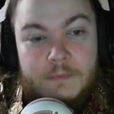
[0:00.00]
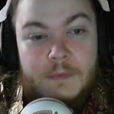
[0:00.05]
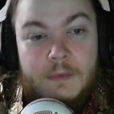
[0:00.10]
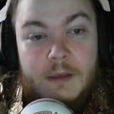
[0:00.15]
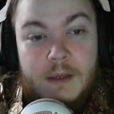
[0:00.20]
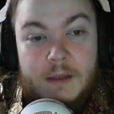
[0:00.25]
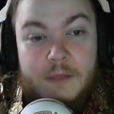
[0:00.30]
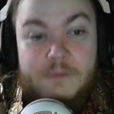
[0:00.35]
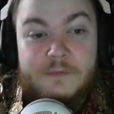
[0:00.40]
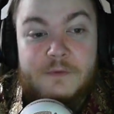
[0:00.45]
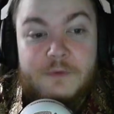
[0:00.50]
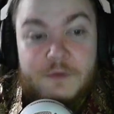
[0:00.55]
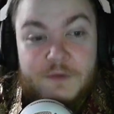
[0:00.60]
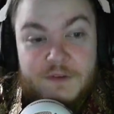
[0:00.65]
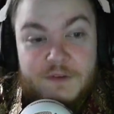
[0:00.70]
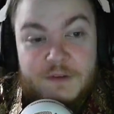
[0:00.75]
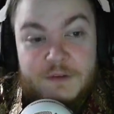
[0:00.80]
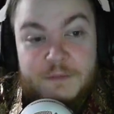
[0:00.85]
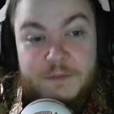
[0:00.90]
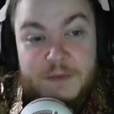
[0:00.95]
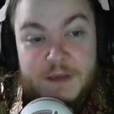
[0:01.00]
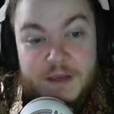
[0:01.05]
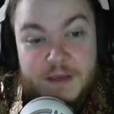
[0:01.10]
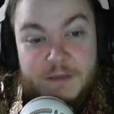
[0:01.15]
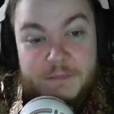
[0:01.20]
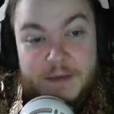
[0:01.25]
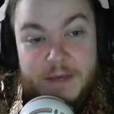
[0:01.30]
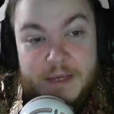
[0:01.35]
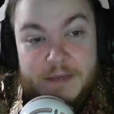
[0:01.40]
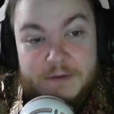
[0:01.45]
And Frisk is being a
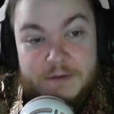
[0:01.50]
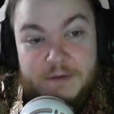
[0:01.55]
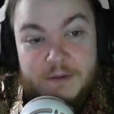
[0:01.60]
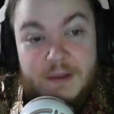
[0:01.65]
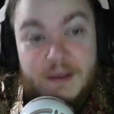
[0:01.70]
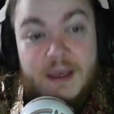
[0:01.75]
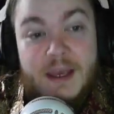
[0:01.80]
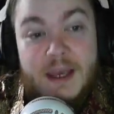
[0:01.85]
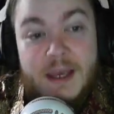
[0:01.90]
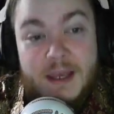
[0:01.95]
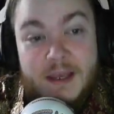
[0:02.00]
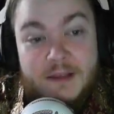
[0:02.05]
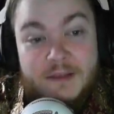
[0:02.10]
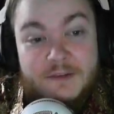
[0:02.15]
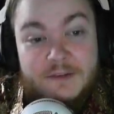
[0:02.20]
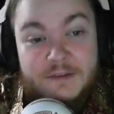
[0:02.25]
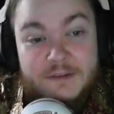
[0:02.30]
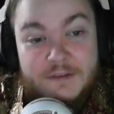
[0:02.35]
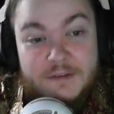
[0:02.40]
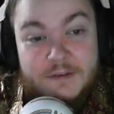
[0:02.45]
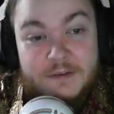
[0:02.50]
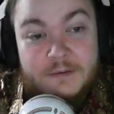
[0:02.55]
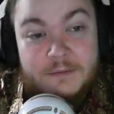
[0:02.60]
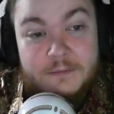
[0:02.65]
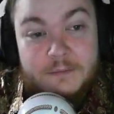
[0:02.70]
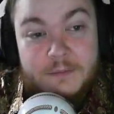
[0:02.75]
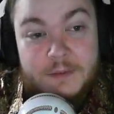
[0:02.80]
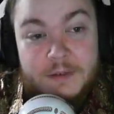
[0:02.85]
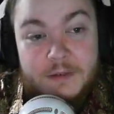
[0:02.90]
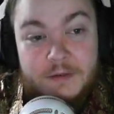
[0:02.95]
pain in the ass
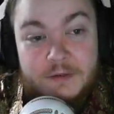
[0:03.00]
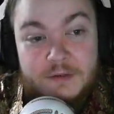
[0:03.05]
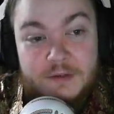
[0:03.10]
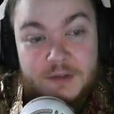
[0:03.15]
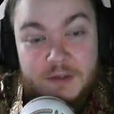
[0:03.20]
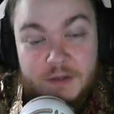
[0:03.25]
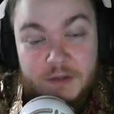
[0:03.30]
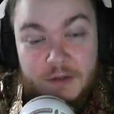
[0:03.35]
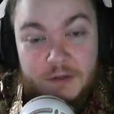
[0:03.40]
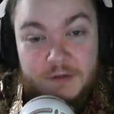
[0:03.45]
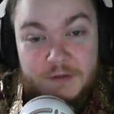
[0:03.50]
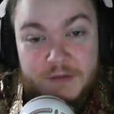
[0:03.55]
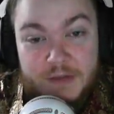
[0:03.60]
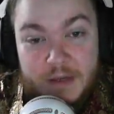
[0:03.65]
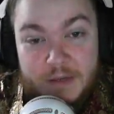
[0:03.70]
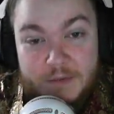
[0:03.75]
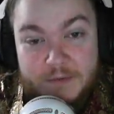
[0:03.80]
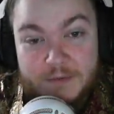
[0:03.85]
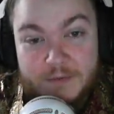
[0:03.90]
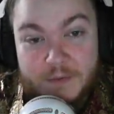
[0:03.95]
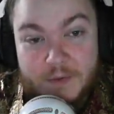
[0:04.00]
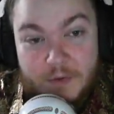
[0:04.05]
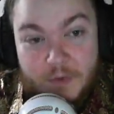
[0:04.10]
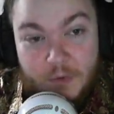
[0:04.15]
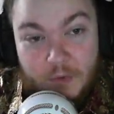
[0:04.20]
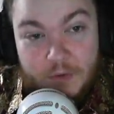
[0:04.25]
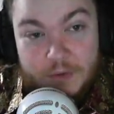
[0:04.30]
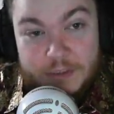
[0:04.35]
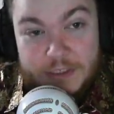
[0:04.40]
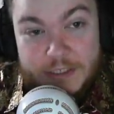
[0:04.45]
because she noticed I was
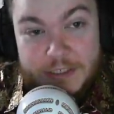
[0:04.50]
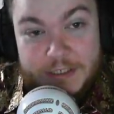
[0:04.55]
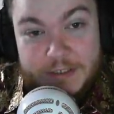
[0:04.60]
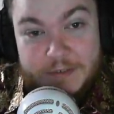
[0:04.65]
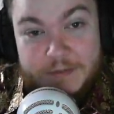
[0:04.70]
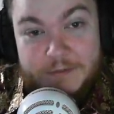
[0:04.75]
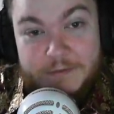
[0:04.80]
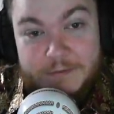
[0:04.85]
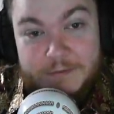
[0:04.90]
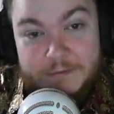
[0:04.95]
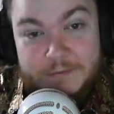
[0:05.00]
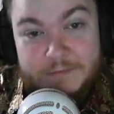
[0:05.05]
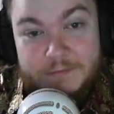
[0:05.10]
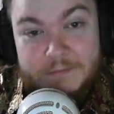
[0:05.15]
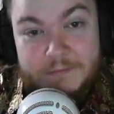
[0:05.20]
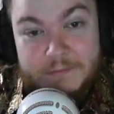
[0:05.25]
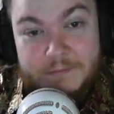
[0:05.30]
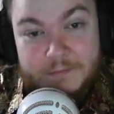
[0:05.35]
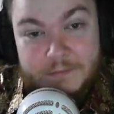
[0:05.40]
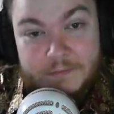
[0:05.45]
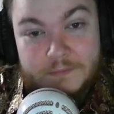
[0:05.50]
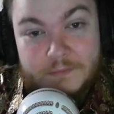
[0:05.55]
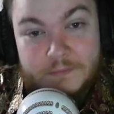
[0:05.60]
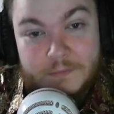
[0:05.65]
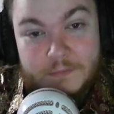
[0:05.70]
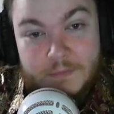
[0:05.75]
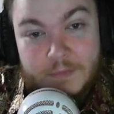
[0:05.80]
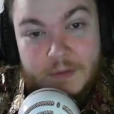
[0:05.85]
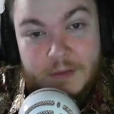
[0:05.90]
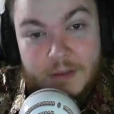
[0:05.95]
recording.
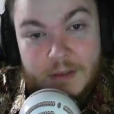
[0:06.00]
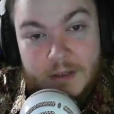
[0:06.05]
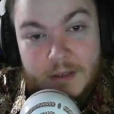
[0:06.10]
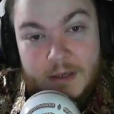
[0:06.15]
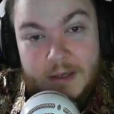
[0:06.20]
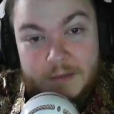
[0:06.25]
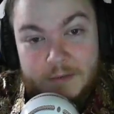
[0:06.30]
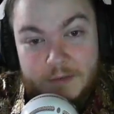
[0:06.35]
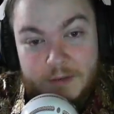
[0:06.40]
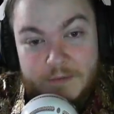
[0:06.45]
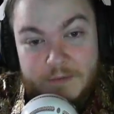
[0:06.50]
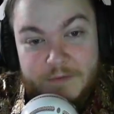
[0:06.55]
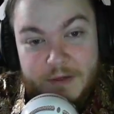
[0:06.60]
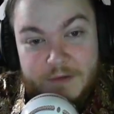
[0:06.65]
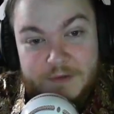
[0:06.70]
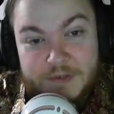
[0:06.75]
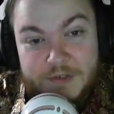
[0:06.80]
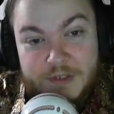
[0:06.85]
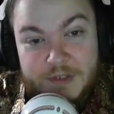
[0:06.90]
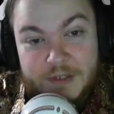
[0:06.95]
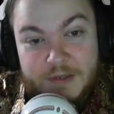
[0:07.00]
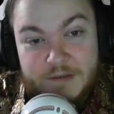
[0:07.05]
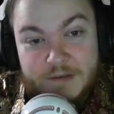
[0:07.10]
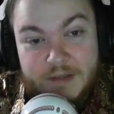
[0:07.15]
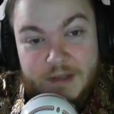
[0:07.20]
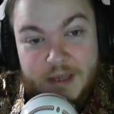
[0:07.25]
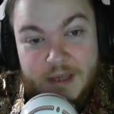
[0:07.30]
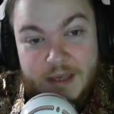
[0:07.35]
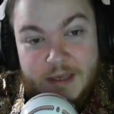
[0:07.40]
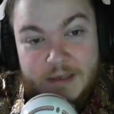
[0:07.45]
I love how she does
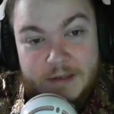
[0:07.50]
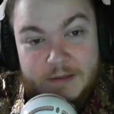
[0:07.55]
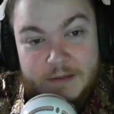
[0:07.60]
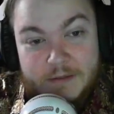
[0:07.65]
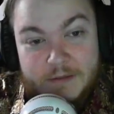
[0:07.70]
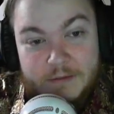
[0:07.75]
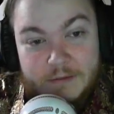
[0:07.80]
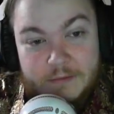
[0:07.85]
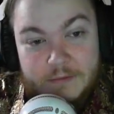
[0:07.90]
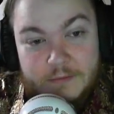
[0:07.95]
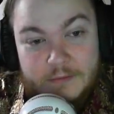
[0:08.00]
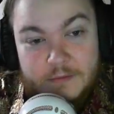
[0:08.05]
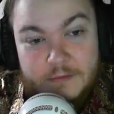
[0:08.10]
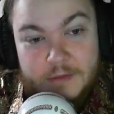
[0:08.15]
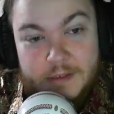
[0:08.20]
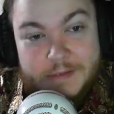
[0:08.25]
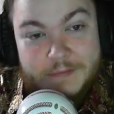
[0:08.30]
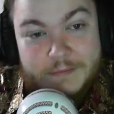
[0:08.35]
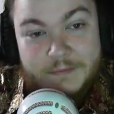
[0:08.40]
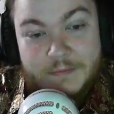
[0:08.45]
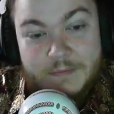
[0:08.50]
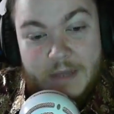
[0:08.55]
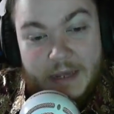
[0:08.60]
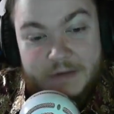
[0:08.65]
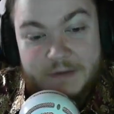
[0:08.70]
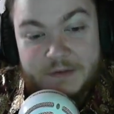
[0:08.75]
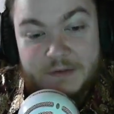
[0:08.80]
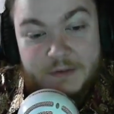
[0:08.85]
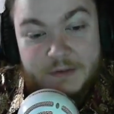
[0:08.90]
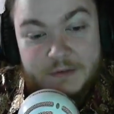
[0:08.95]
that. I
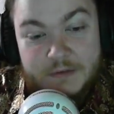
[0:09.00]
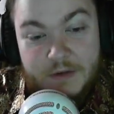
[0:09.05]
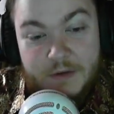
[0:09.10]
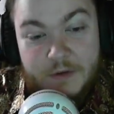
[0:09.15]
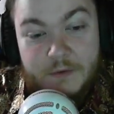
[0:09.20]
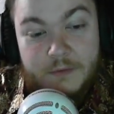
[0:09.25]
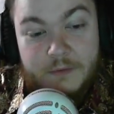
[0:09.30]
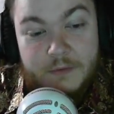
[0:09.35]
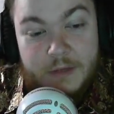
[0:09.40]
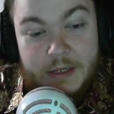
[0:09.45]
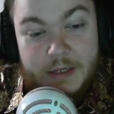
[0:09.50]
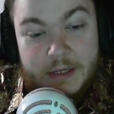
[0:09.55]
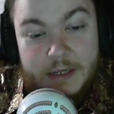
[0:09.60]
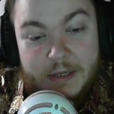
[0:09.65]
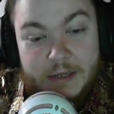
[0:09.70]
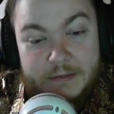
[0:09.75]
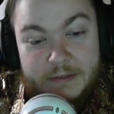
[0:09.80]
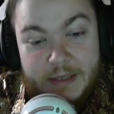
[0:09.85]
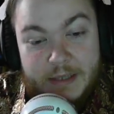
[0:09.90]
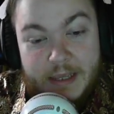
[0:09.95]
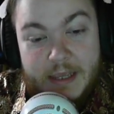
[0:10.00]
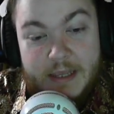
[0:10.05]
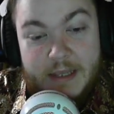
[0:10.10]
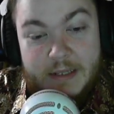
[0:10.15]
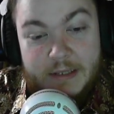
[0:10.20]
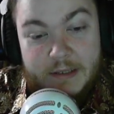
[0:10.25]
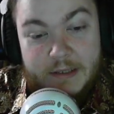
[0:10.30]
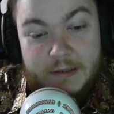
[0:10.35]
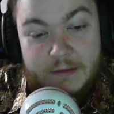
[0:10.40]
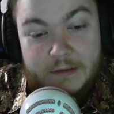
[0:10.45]
actually don't. I kind of hate it.